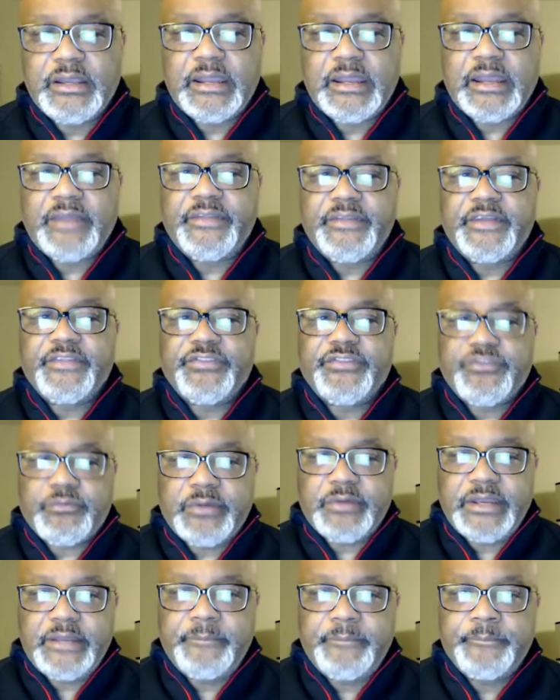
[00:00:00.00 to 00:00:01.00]
And then
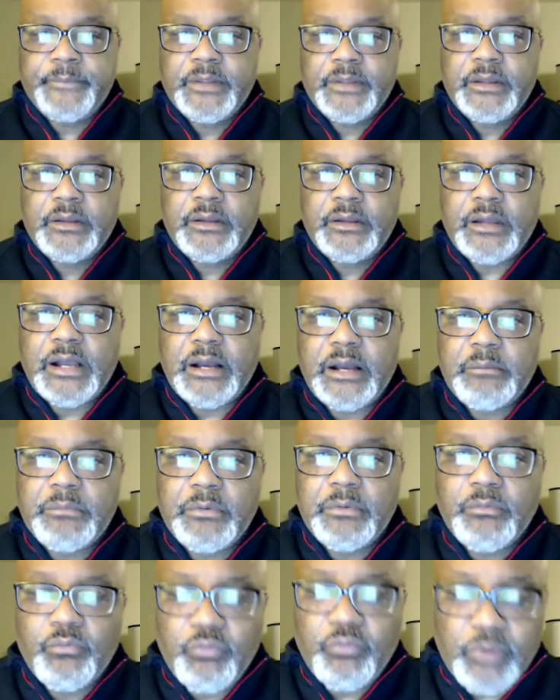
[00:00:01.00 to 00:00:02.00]
three,
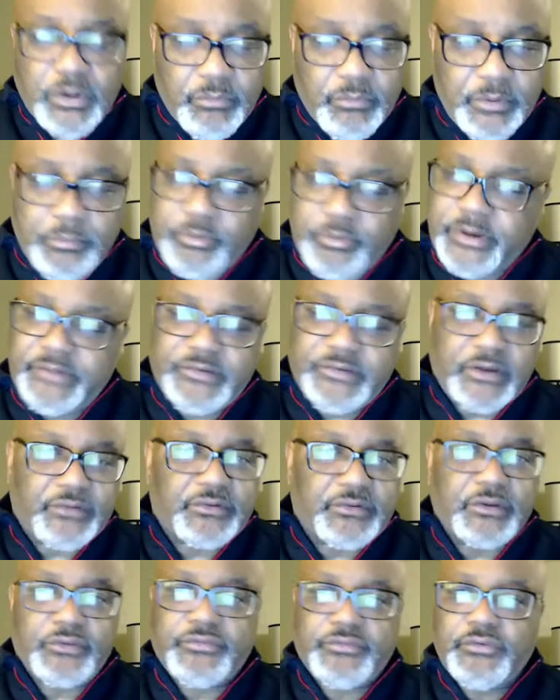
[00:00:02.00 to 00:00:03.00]
what do we brace
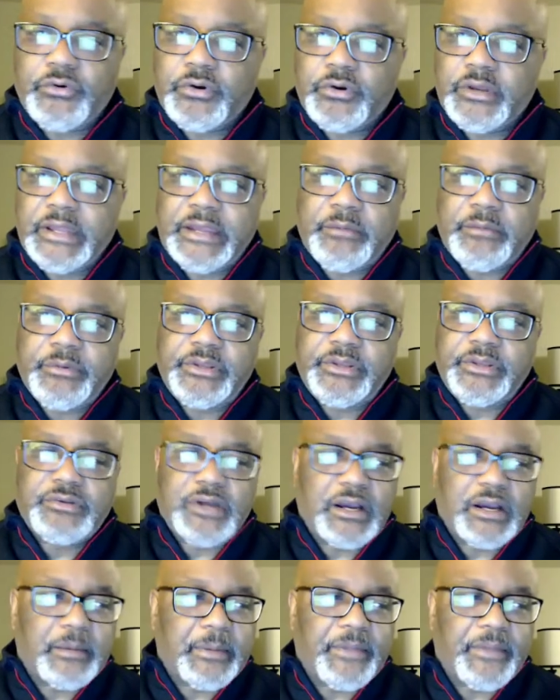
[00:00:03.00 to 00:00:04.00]
ourselves for? Like when you
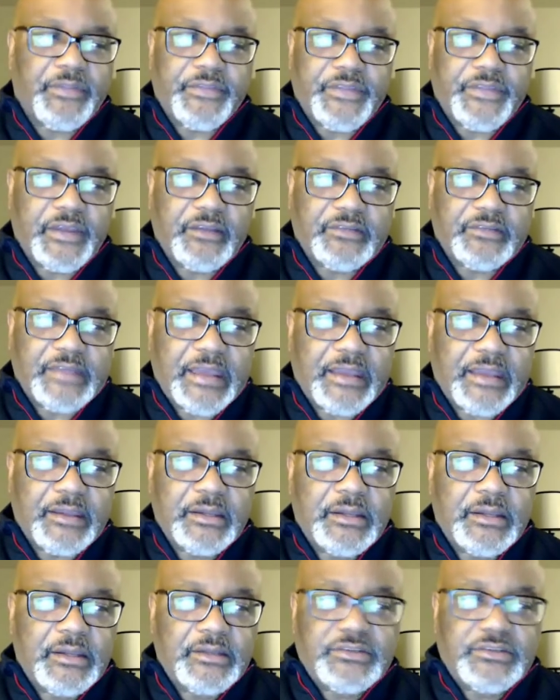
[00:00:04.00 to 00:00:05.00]
talk about the things that
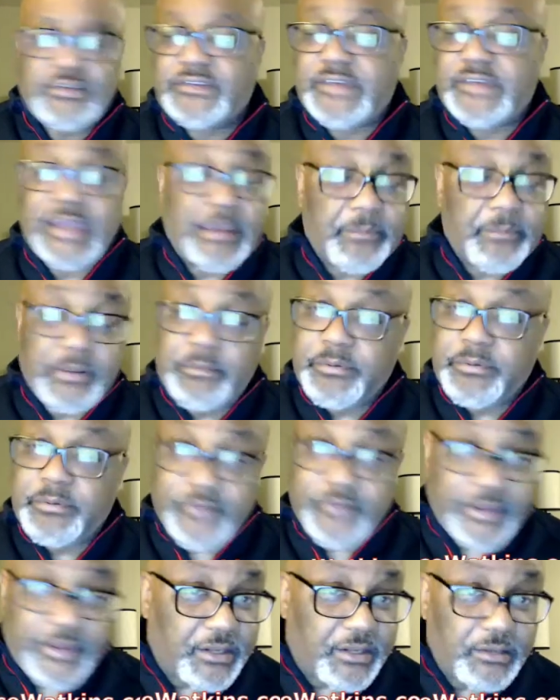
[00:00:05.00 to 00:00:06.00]
just can't be
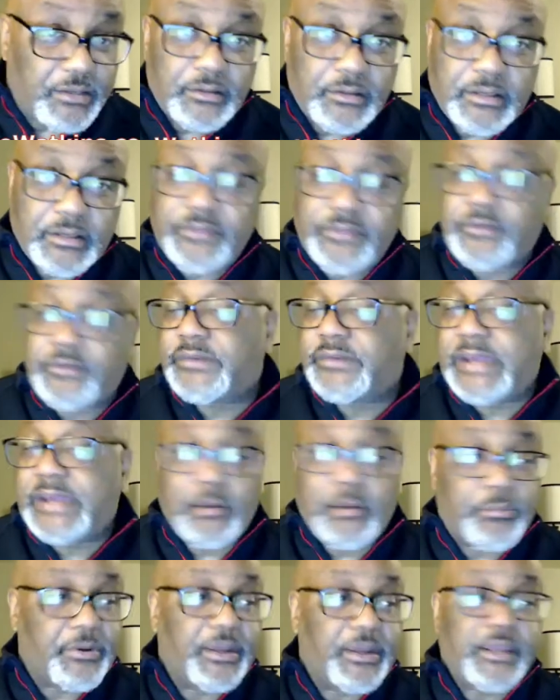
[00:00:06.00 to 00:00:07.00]
prevented, like there's an
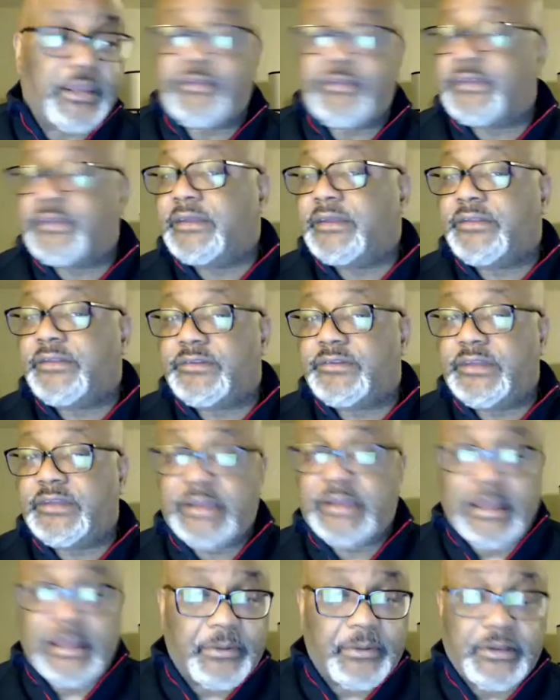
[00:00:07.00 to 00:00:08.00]
outbreak and there's an
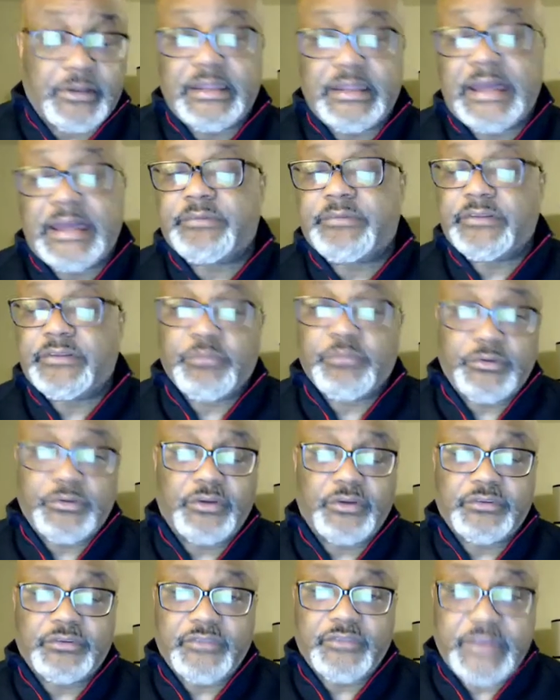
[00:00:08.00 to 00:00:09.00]
economic collapse as a
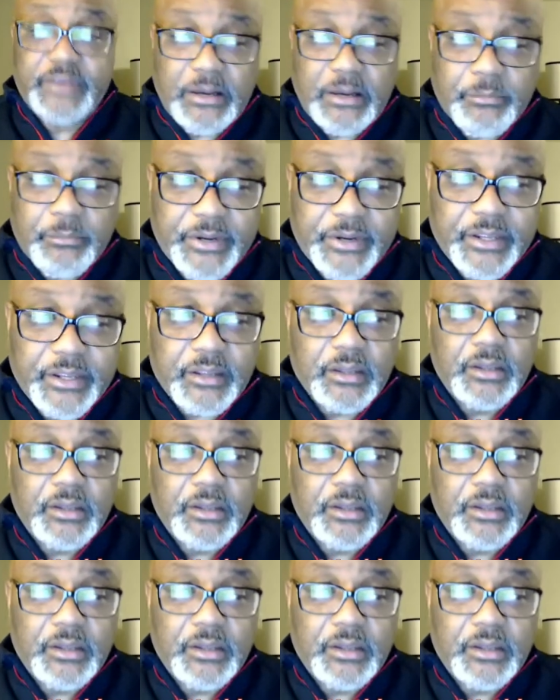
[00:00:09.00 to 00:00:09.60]
result of an outbreak,